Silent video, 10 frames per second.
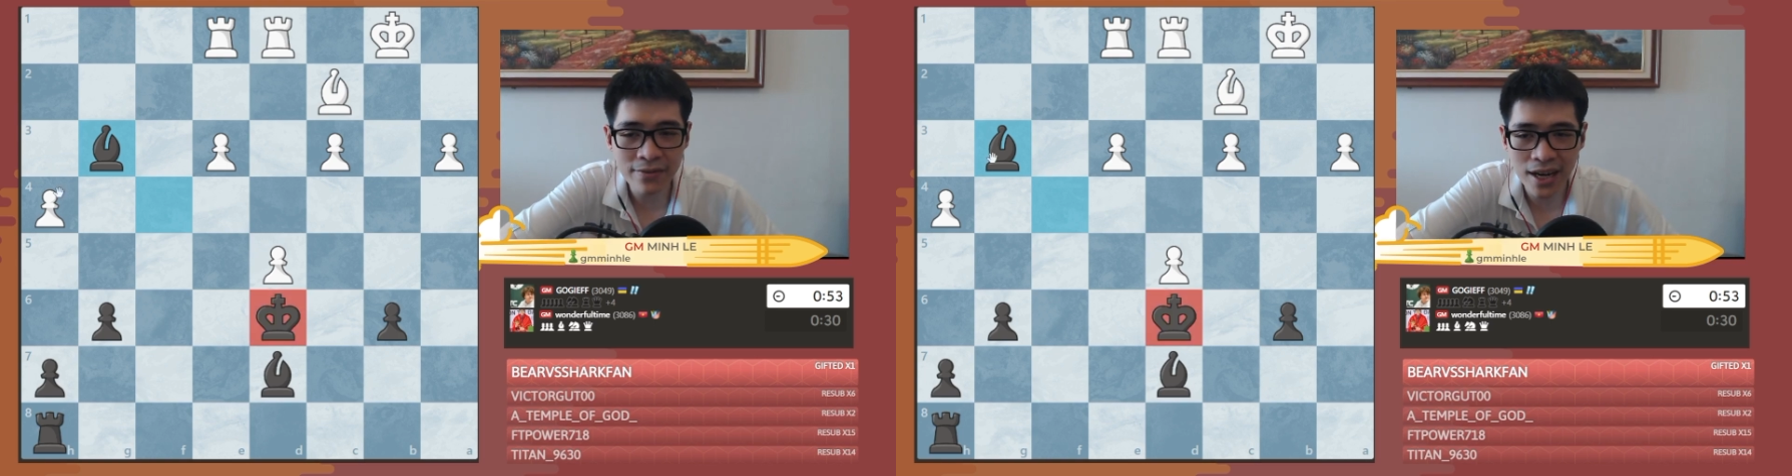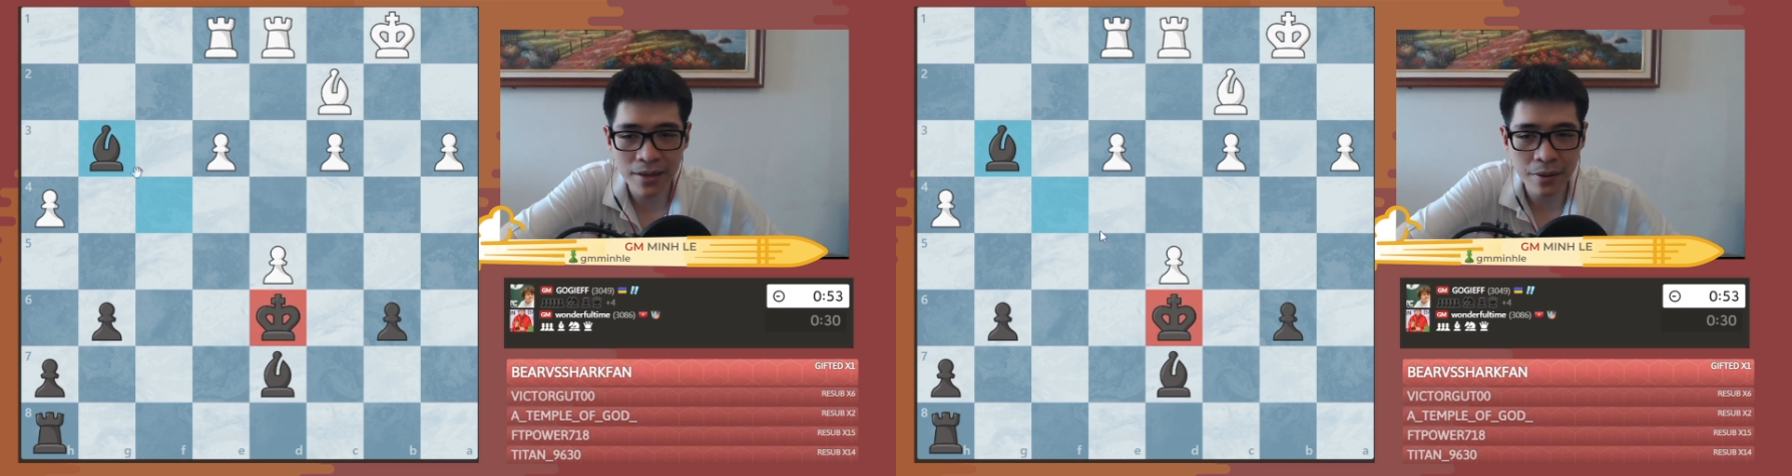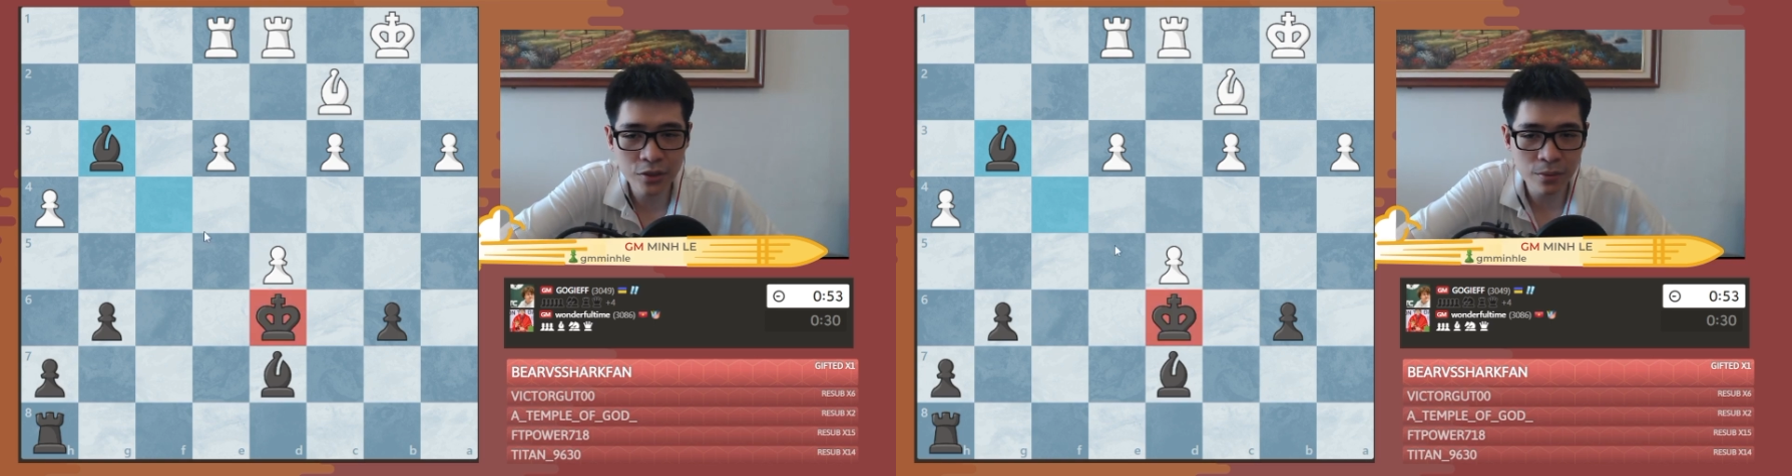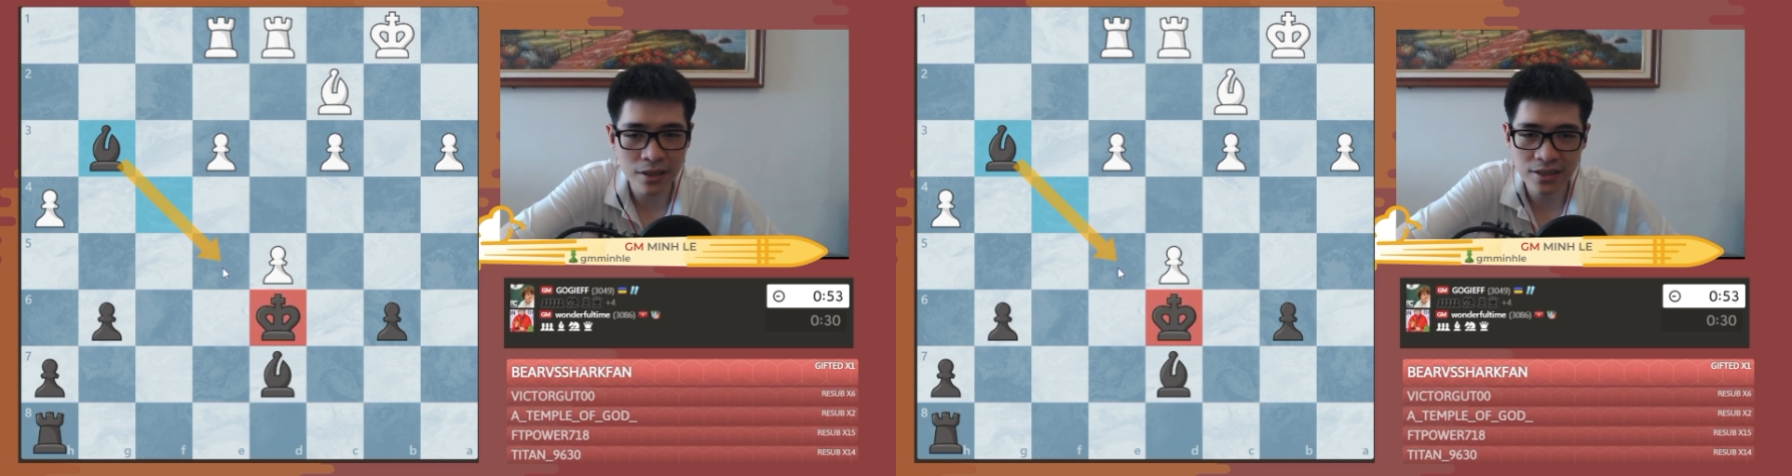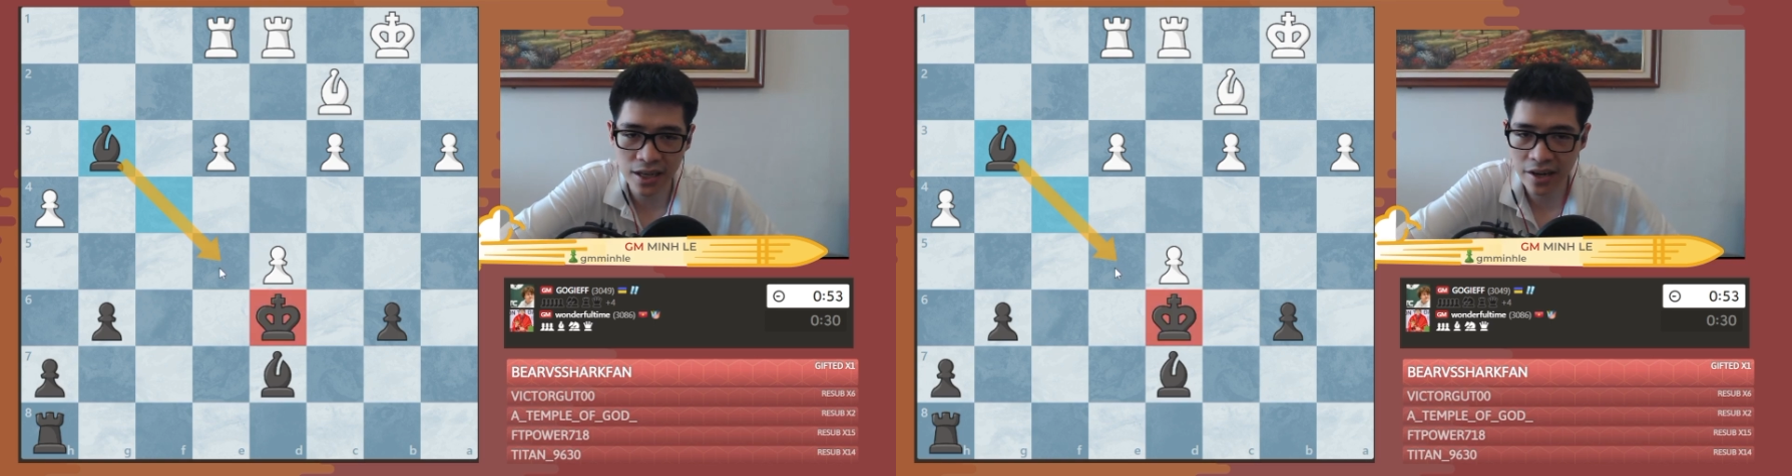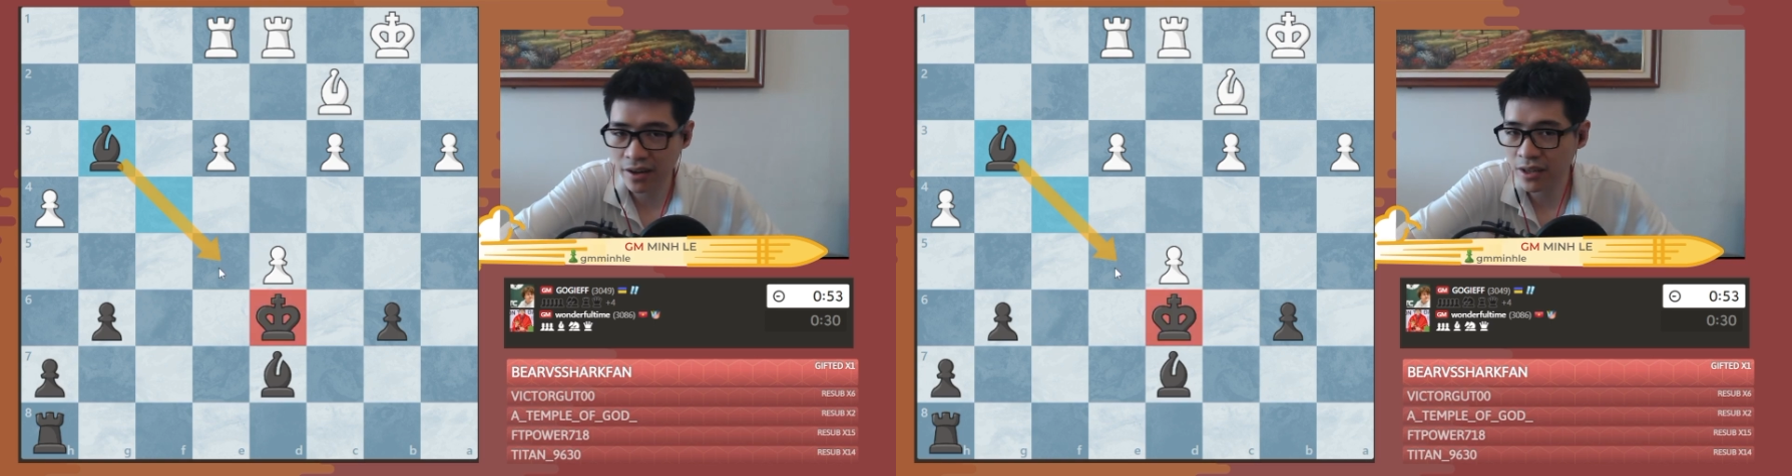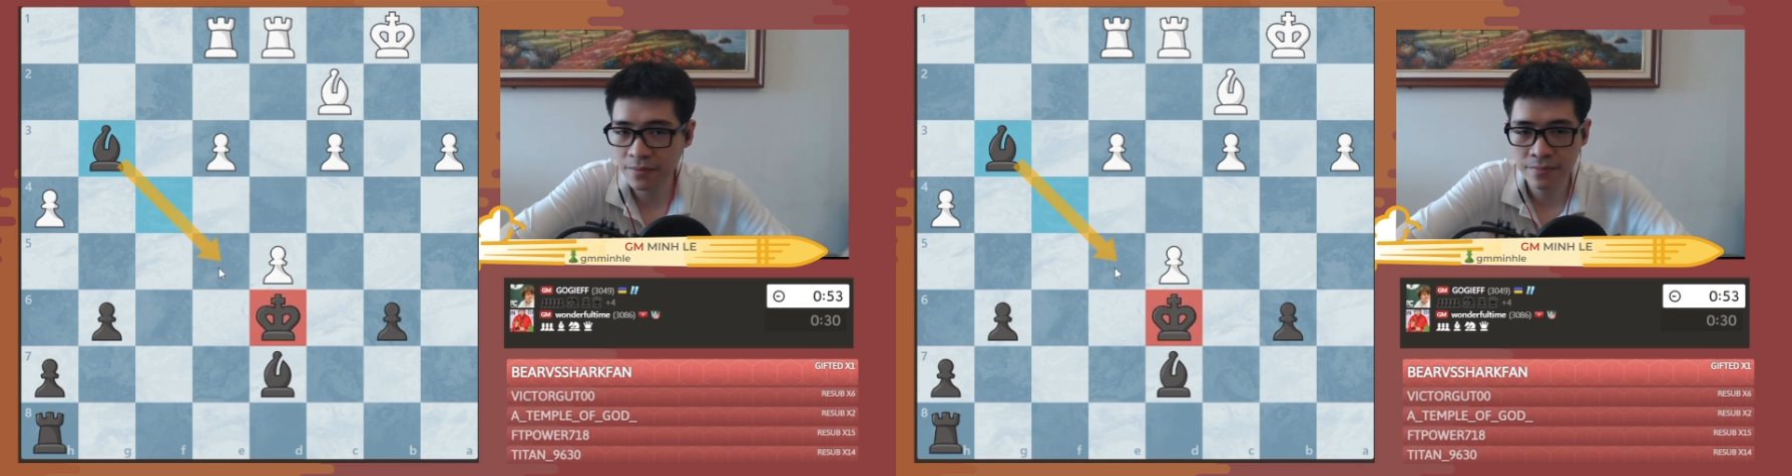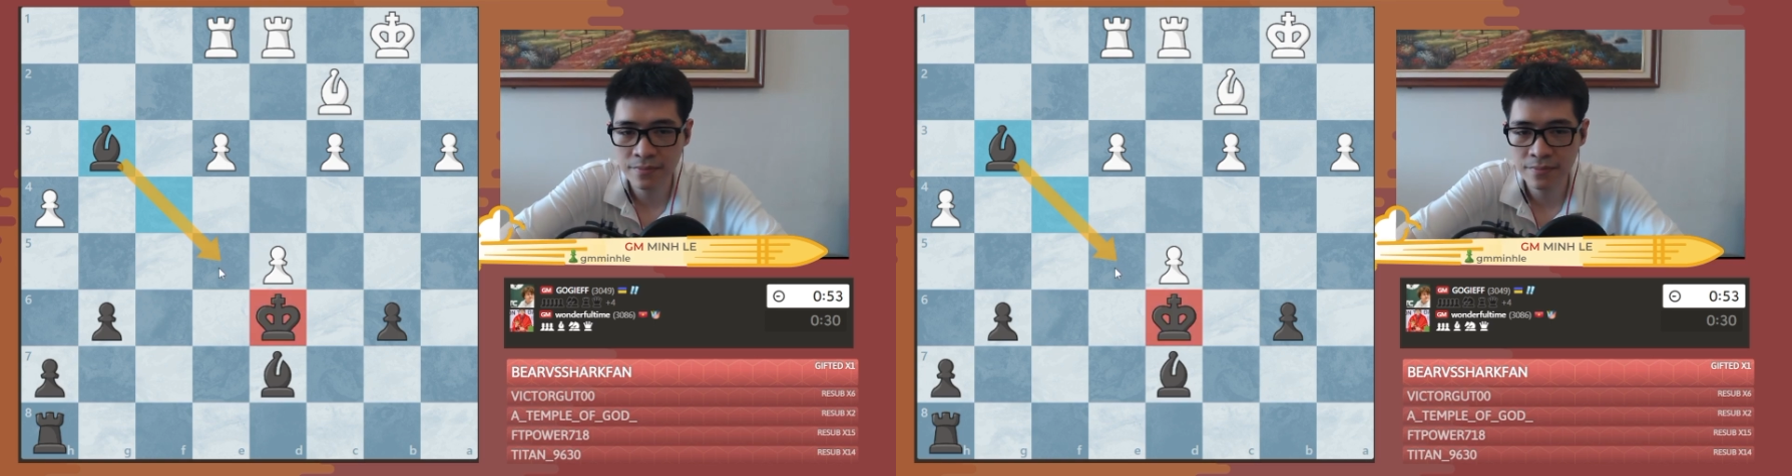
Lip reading: and my bishop can stay here.